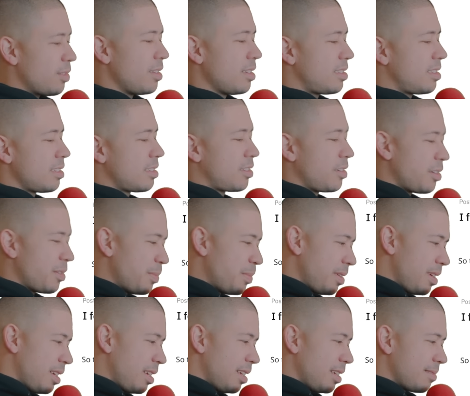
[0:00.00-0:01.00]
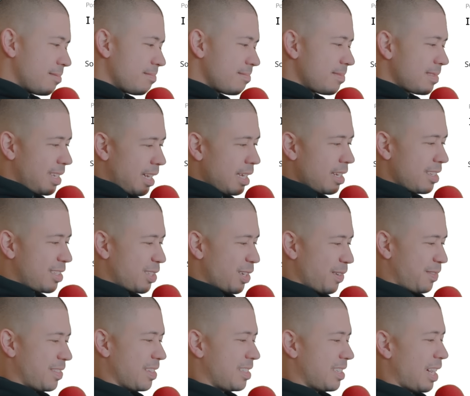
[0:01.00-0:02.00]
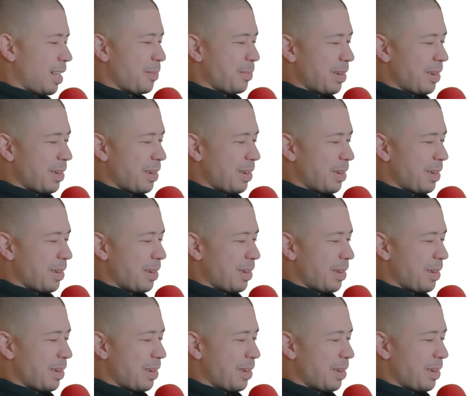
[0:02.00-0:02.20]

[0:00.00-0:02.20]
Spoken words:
So this is going to be kind of tough to